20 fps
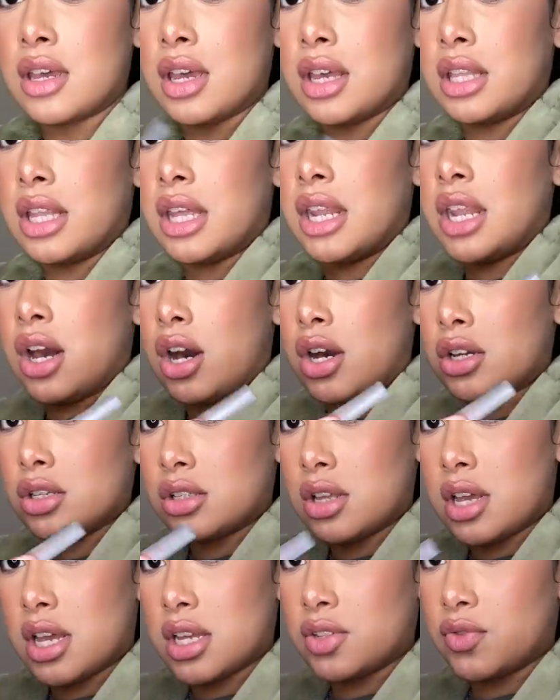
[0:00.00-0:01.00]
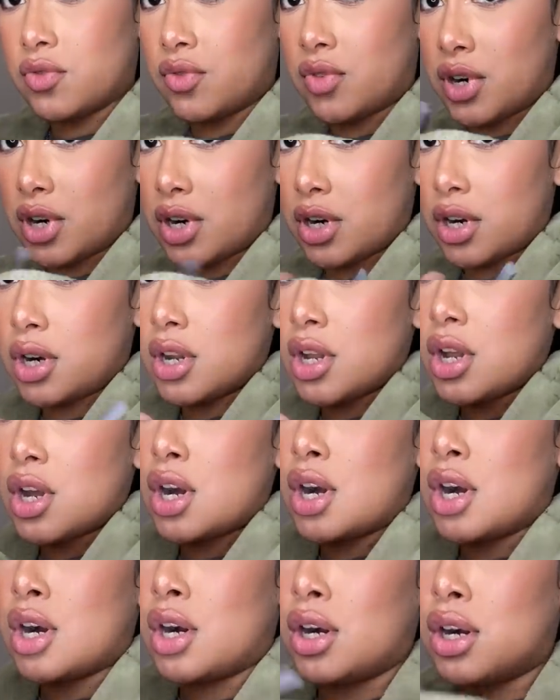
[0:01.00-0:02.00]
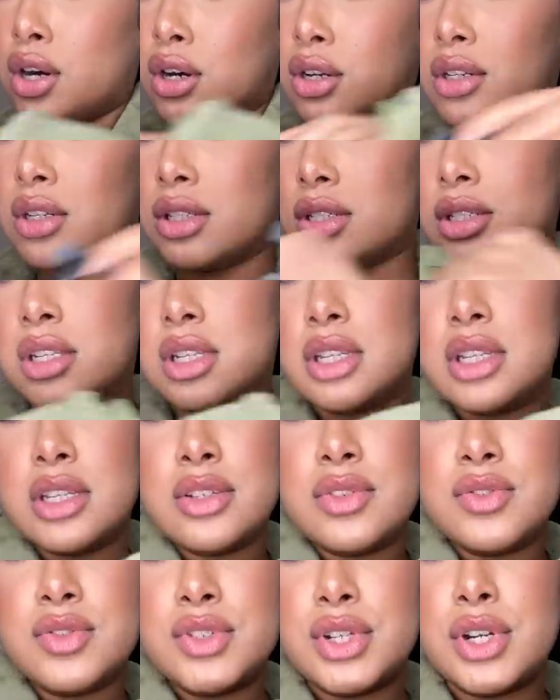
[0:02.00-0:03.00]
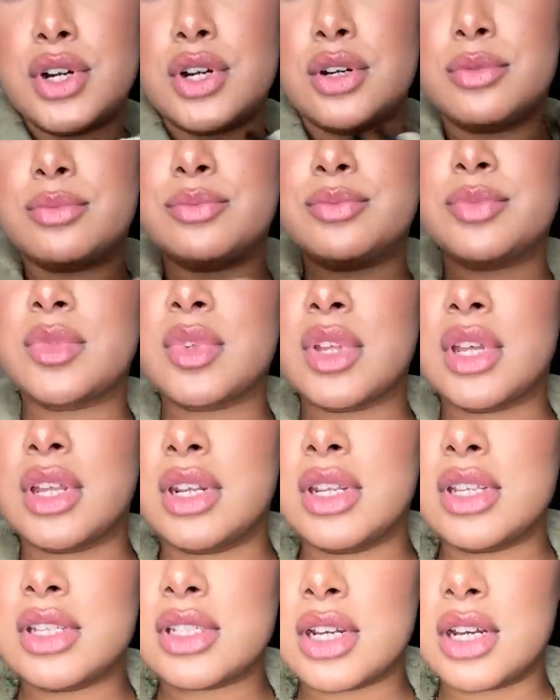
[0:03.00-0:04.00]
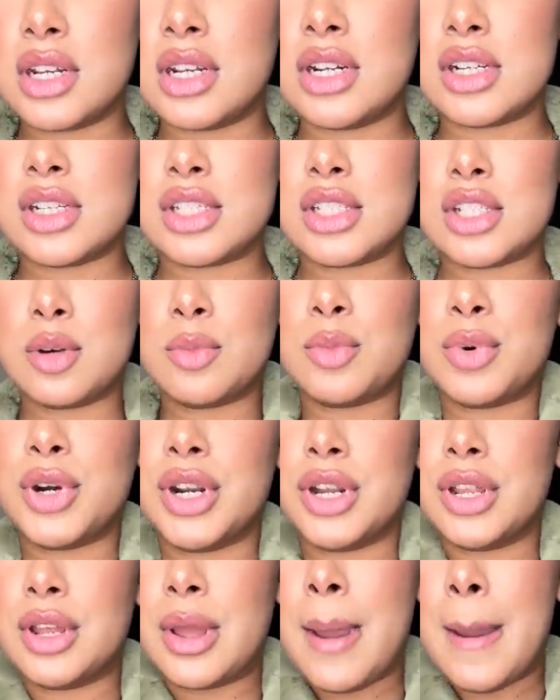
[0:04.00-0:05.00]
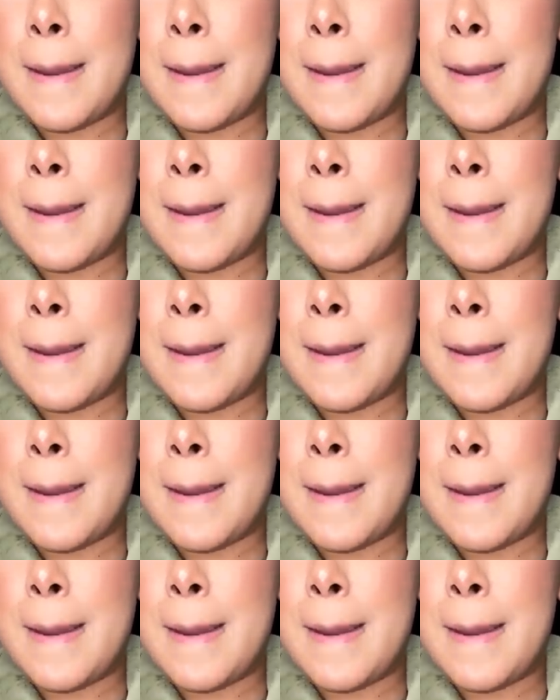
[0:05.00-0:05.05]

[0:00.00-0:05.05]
and then it also has fur on the sleeves, y'all. And this color is so pretty.